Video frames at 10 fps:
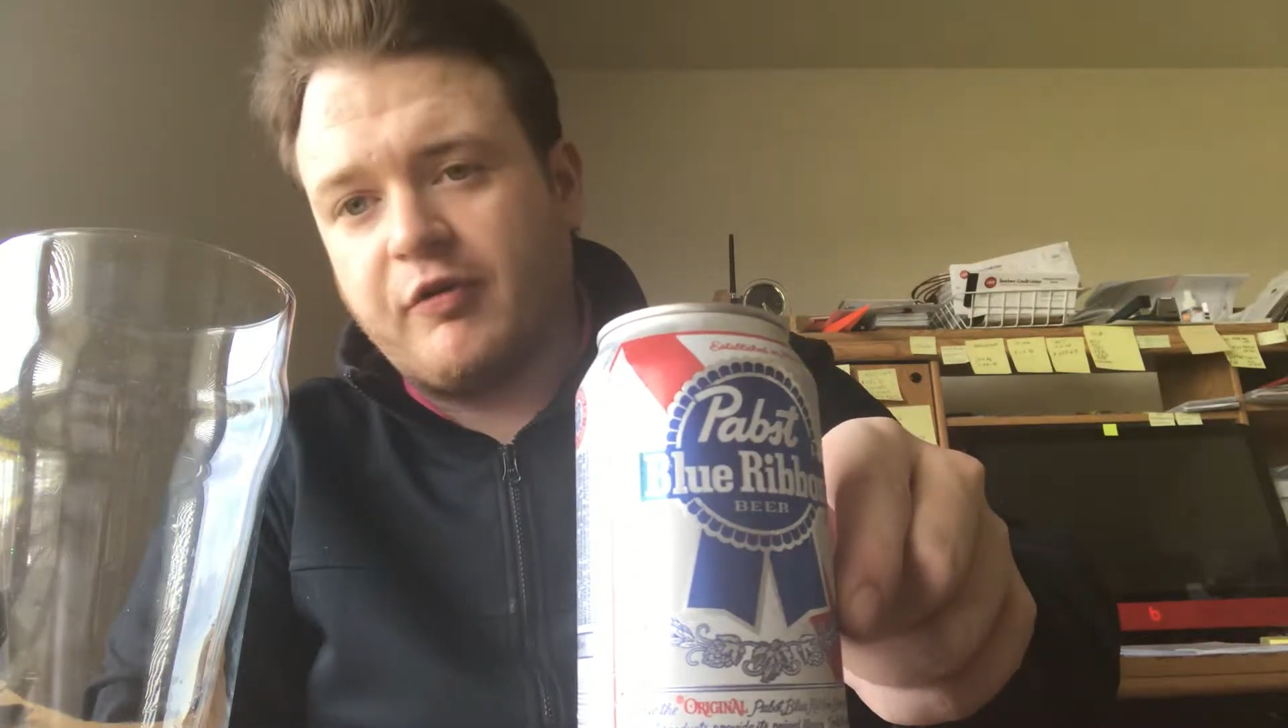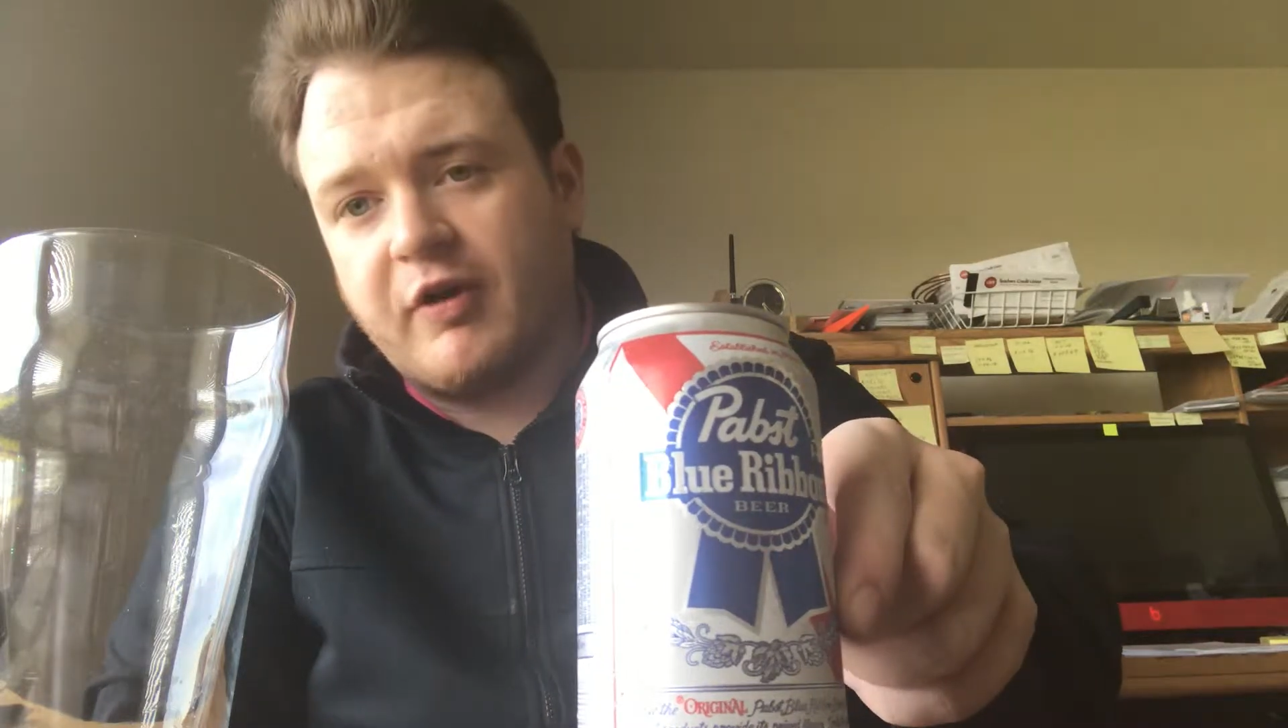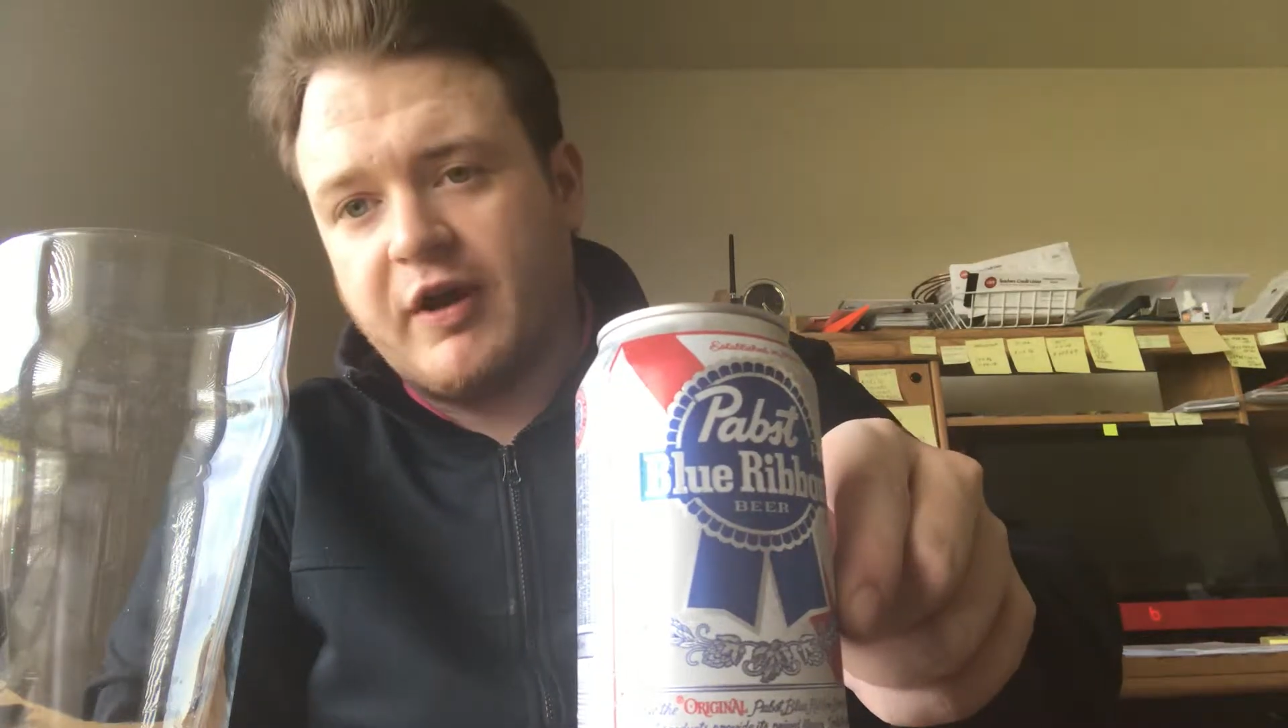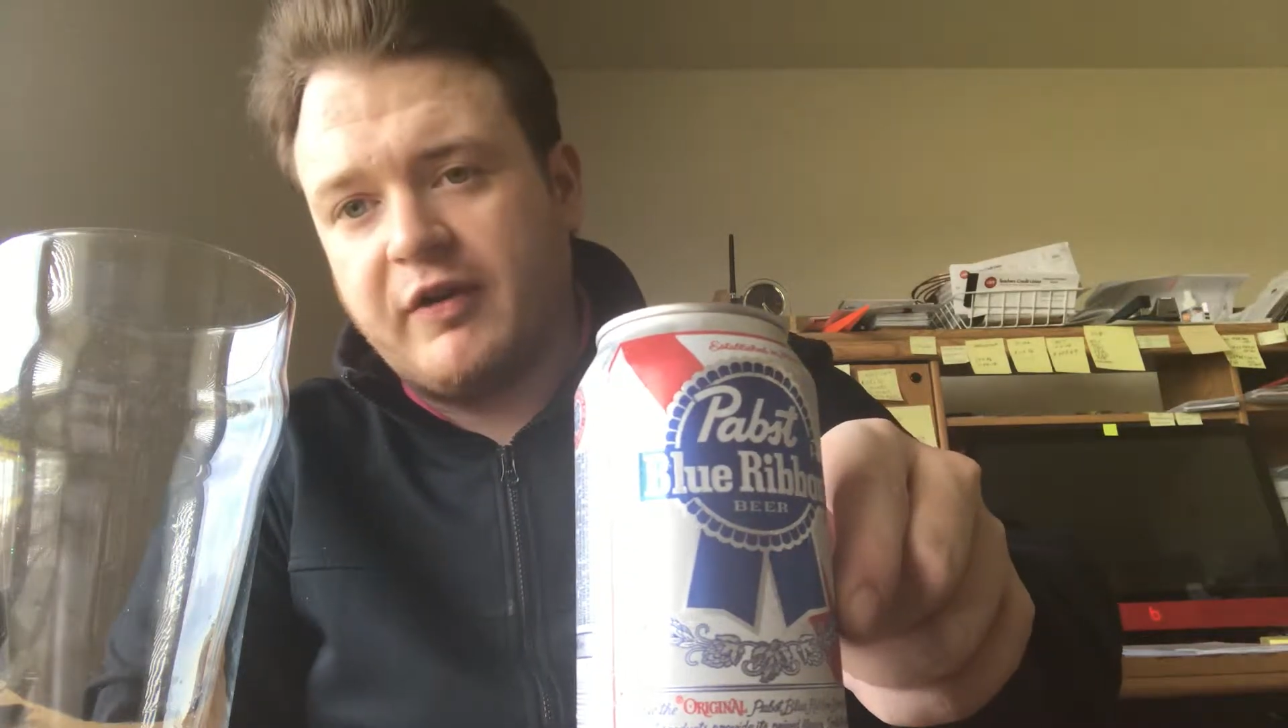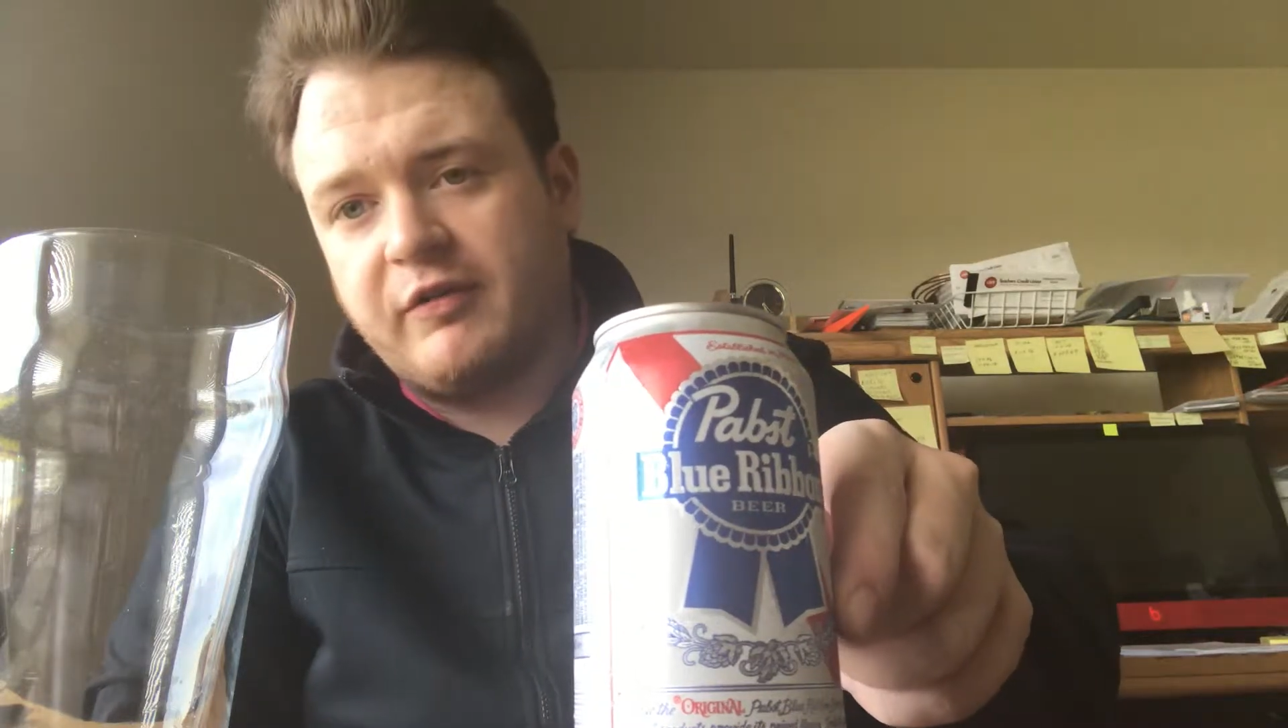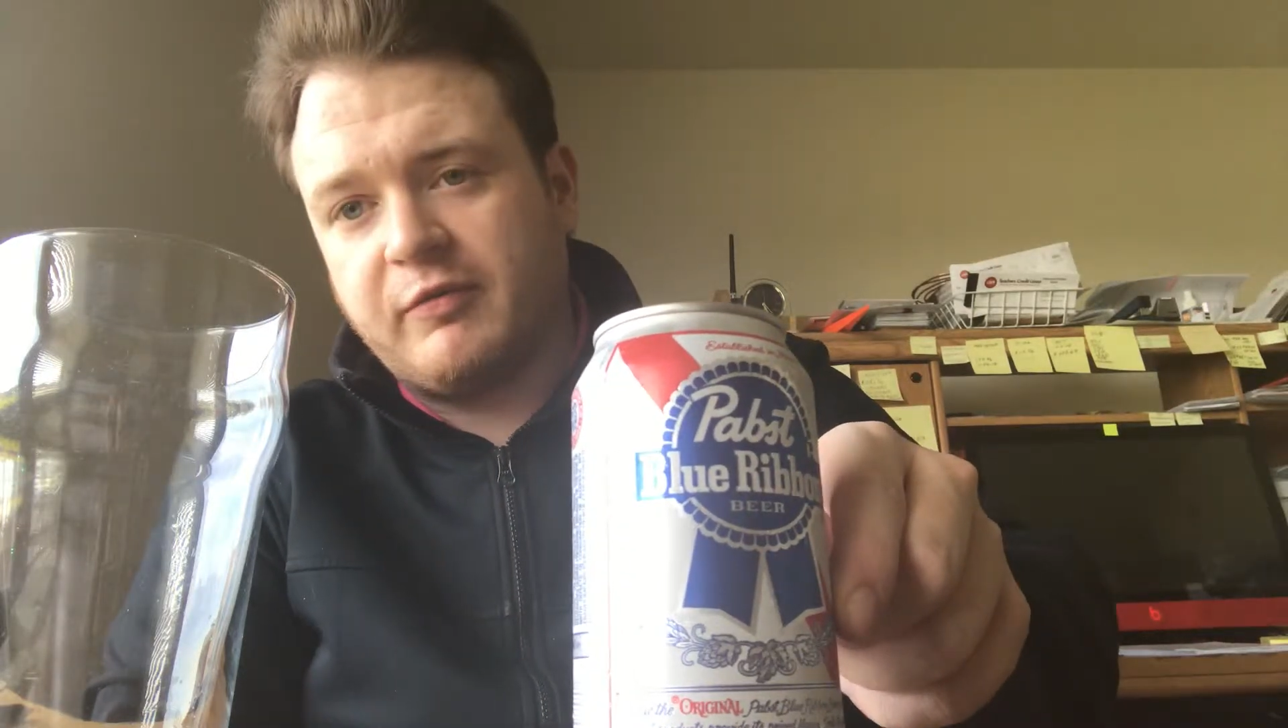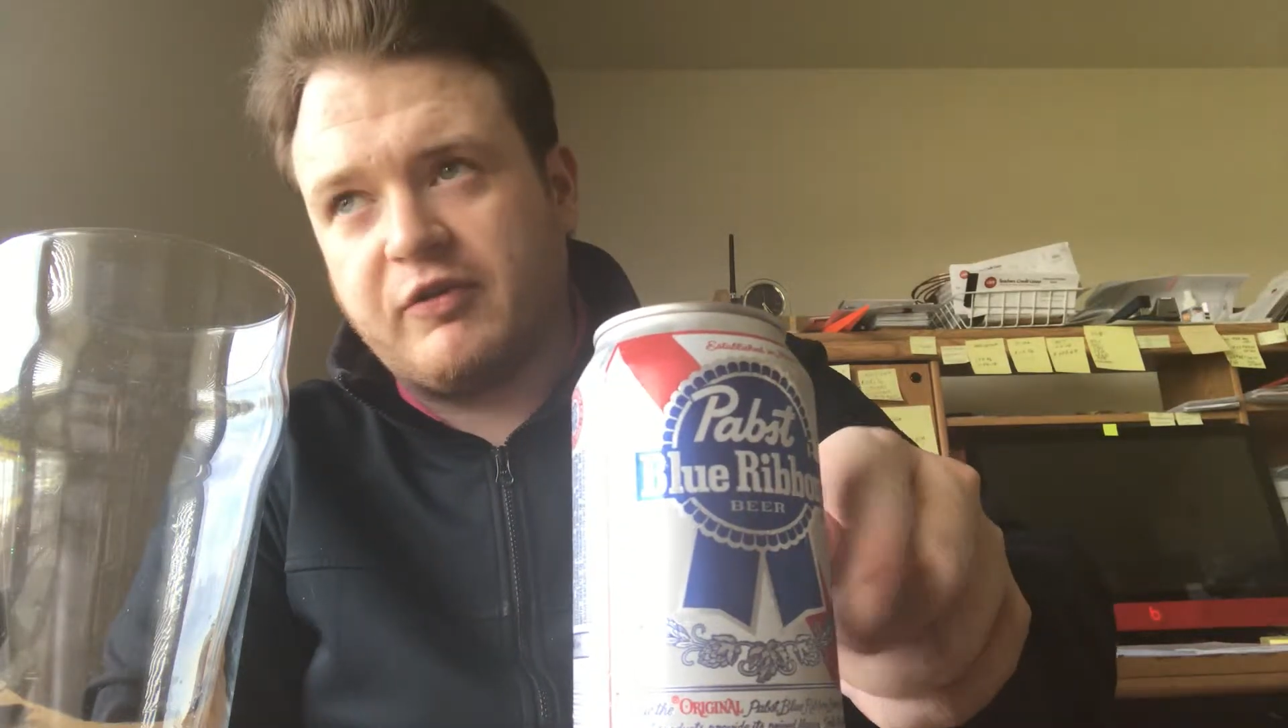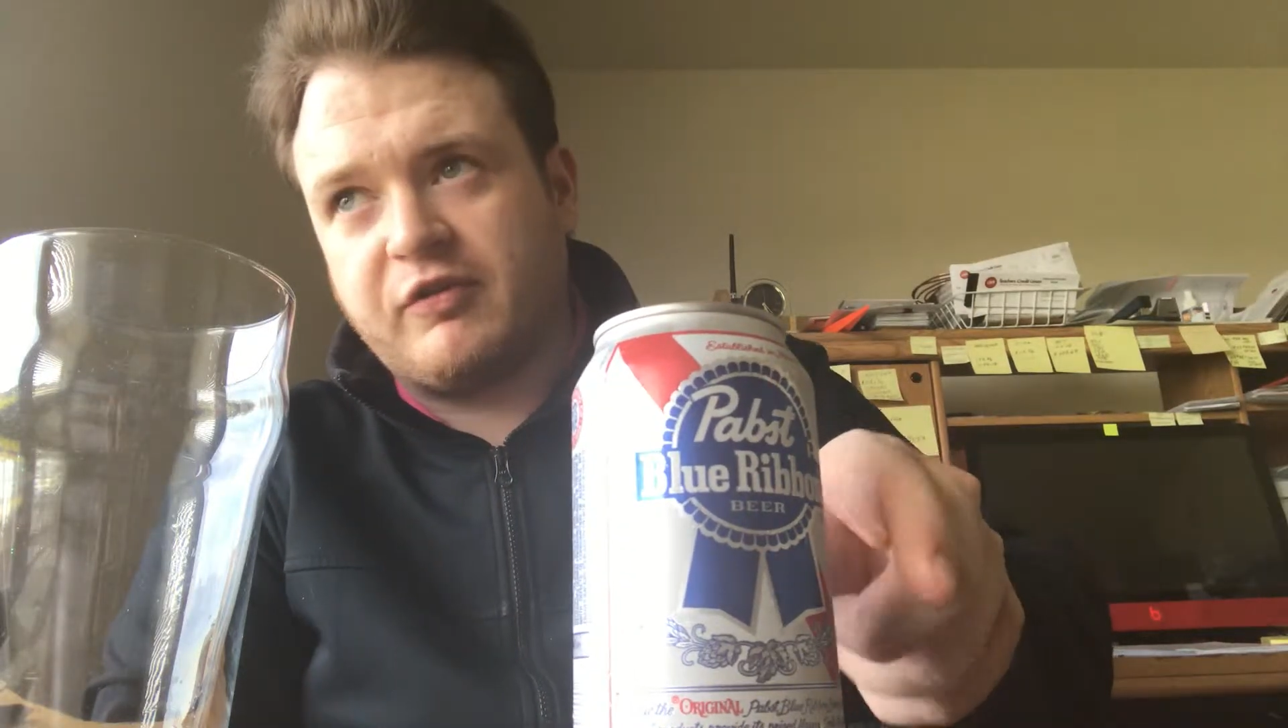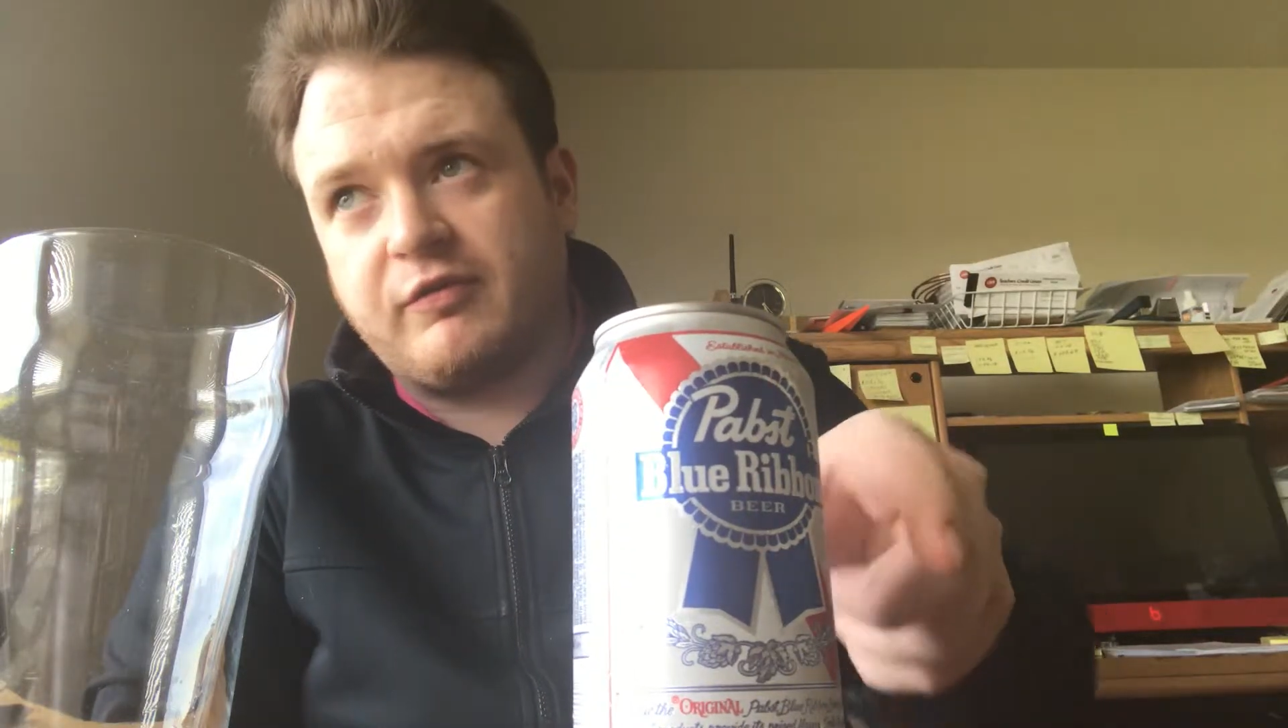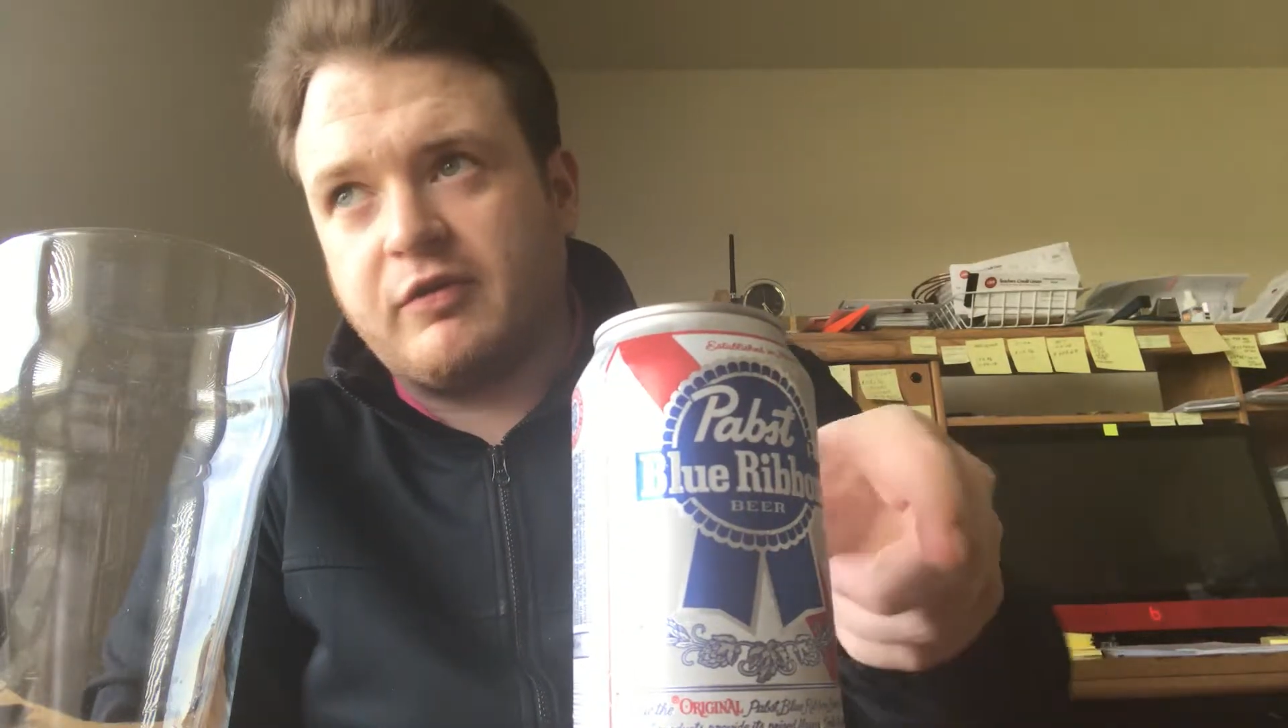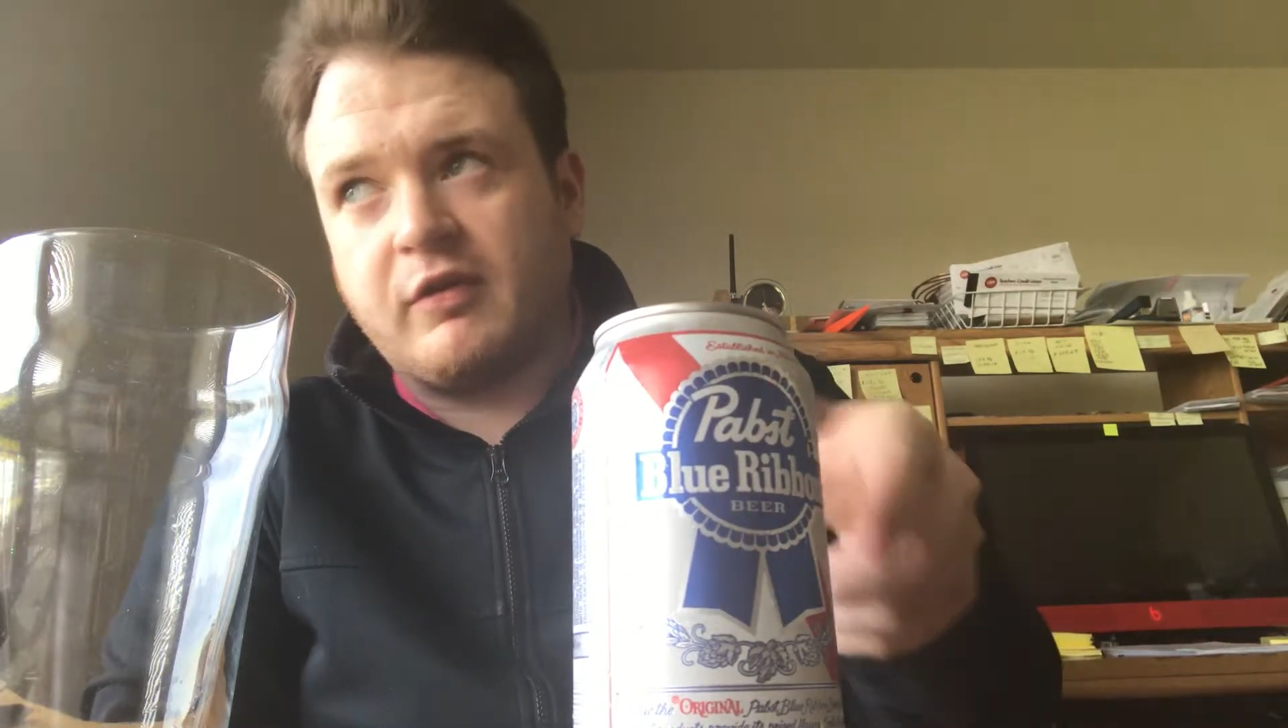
grains, which